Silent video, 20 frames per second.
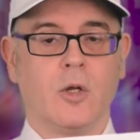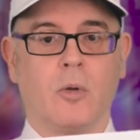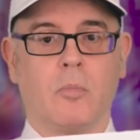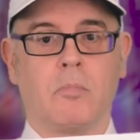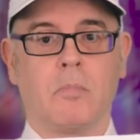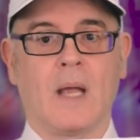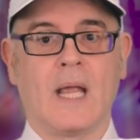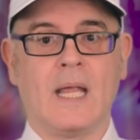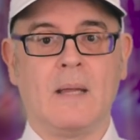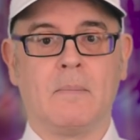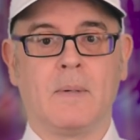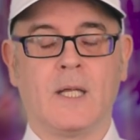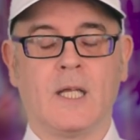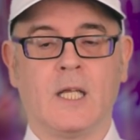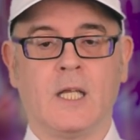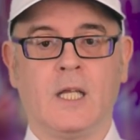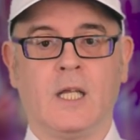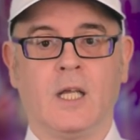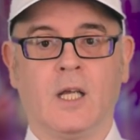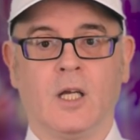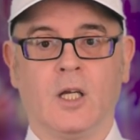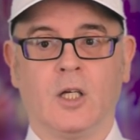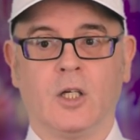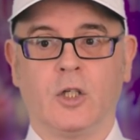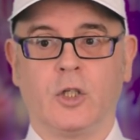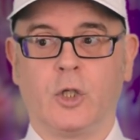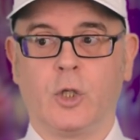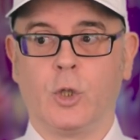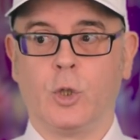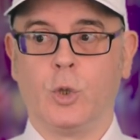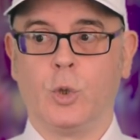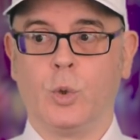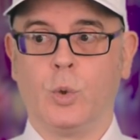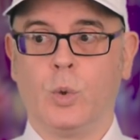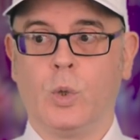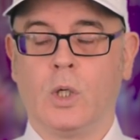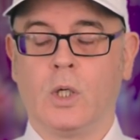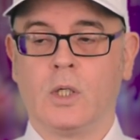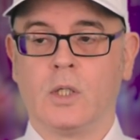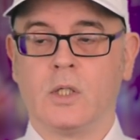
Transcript: Maybe you